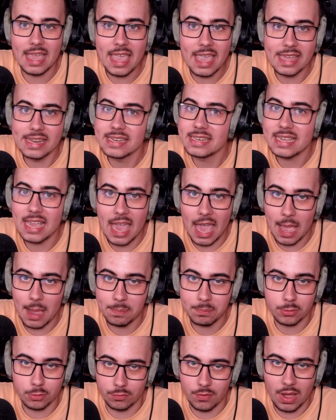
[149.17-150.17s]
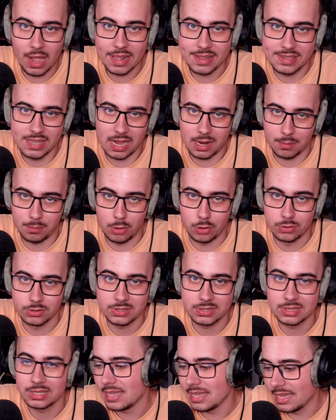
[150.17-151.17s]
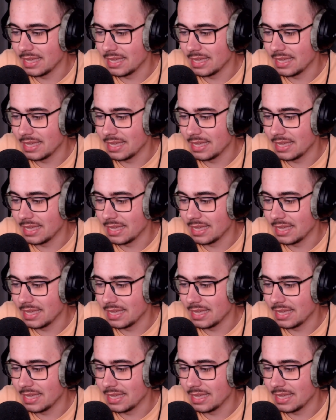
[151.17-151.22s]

any app provides most.